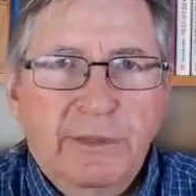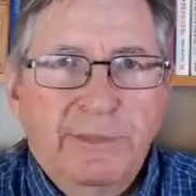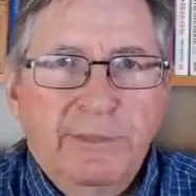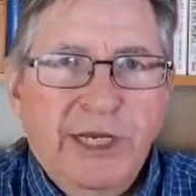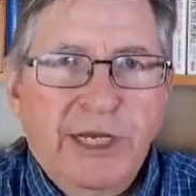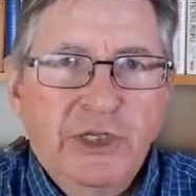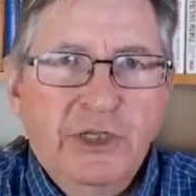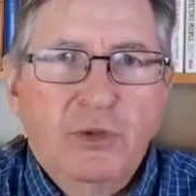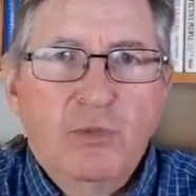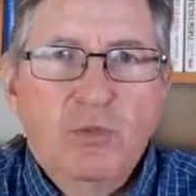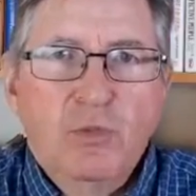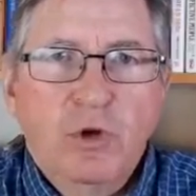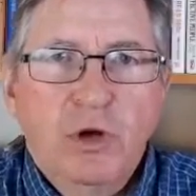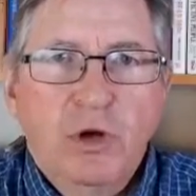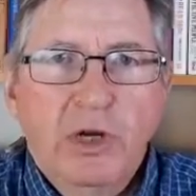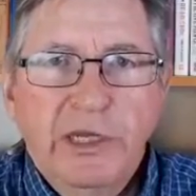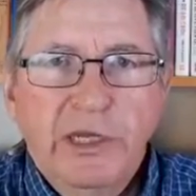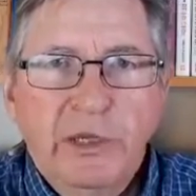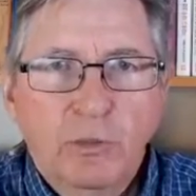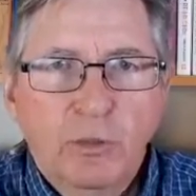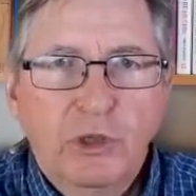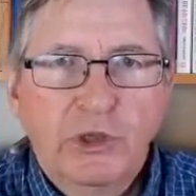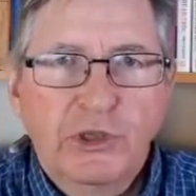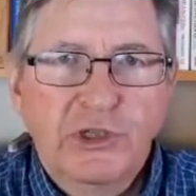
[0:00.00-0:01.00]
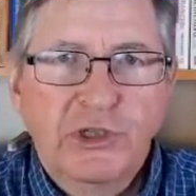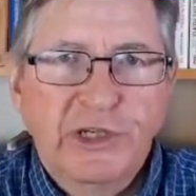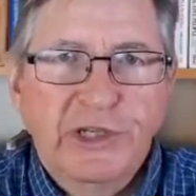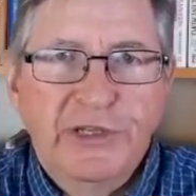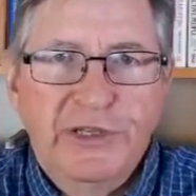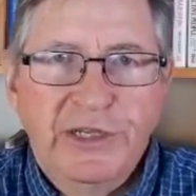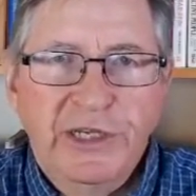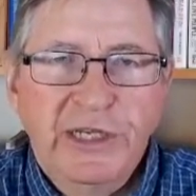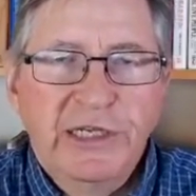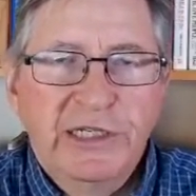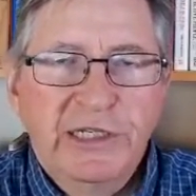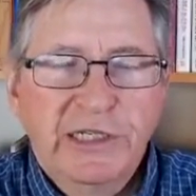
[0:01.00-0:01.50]
imagine why you're
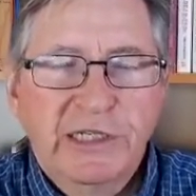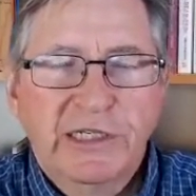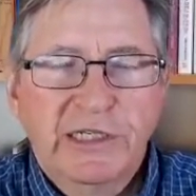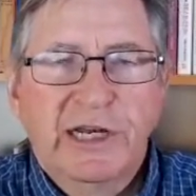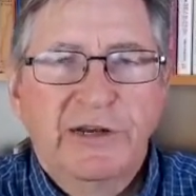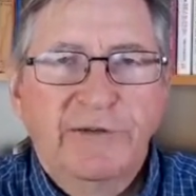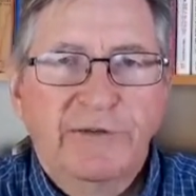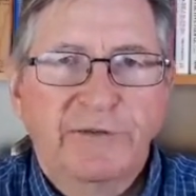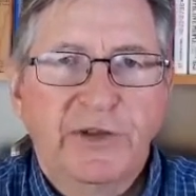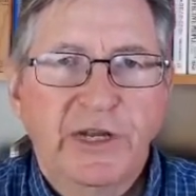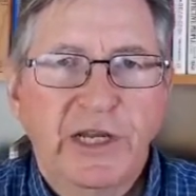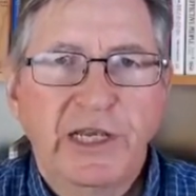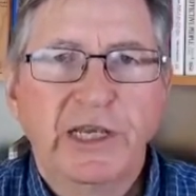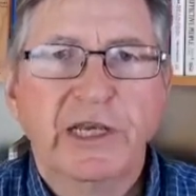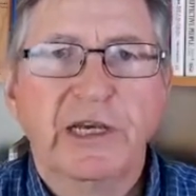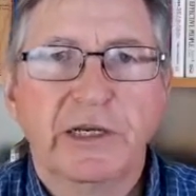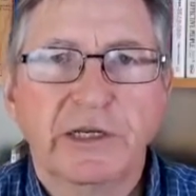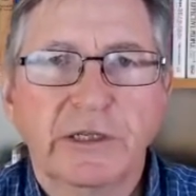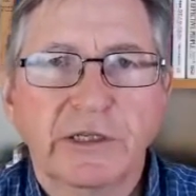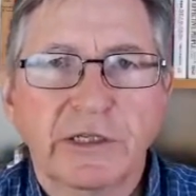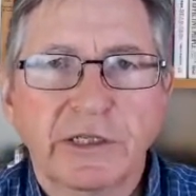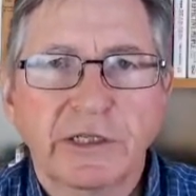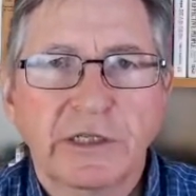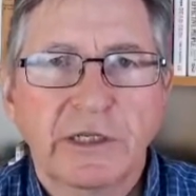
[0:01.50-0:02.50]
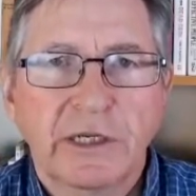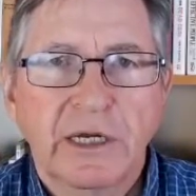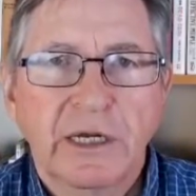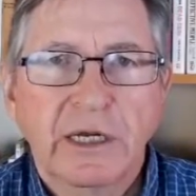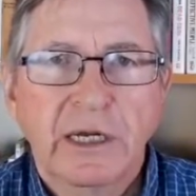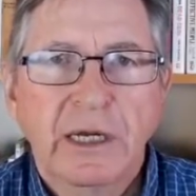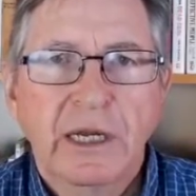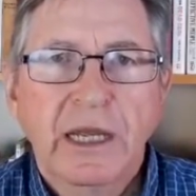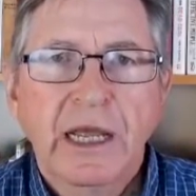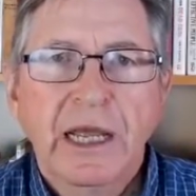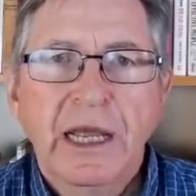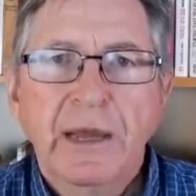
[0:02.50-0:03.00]
watching these set of videos.
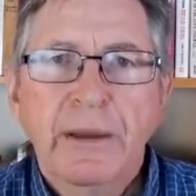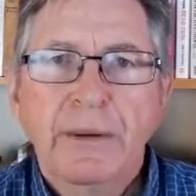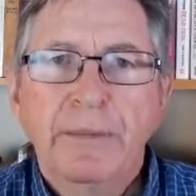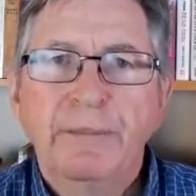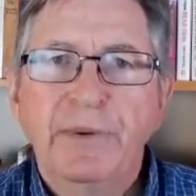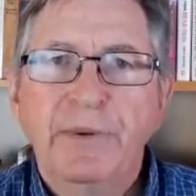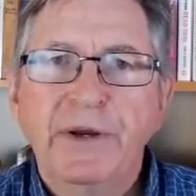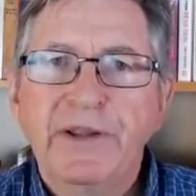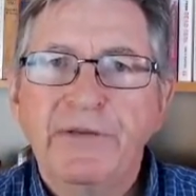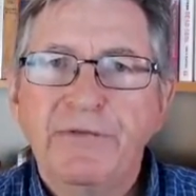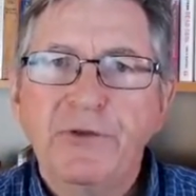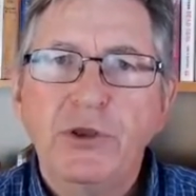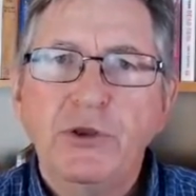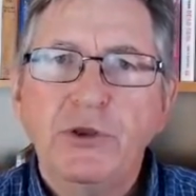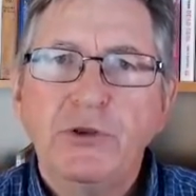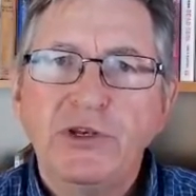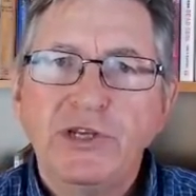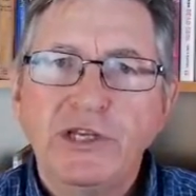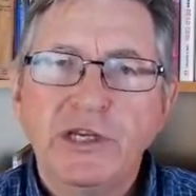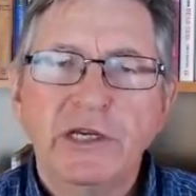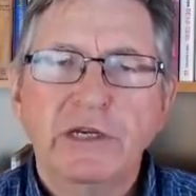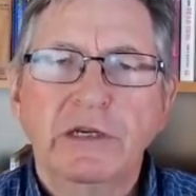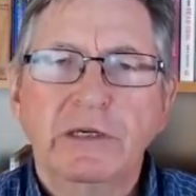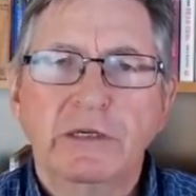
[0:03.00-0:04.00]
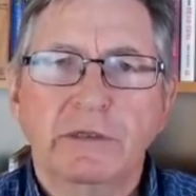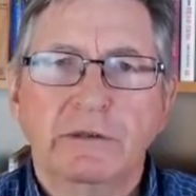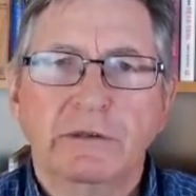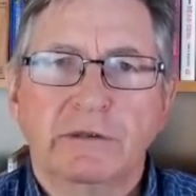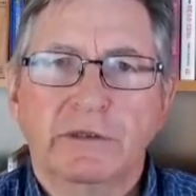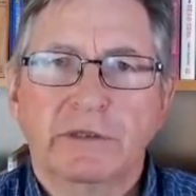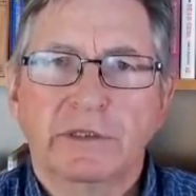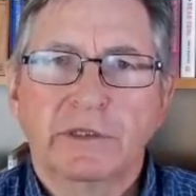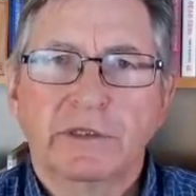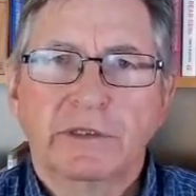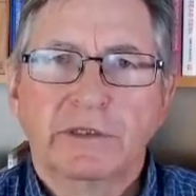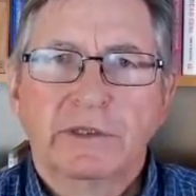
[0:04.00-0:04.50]
But if you
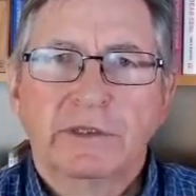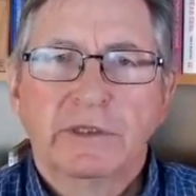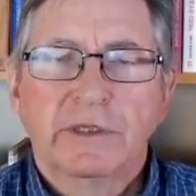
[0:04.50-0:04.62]
don't,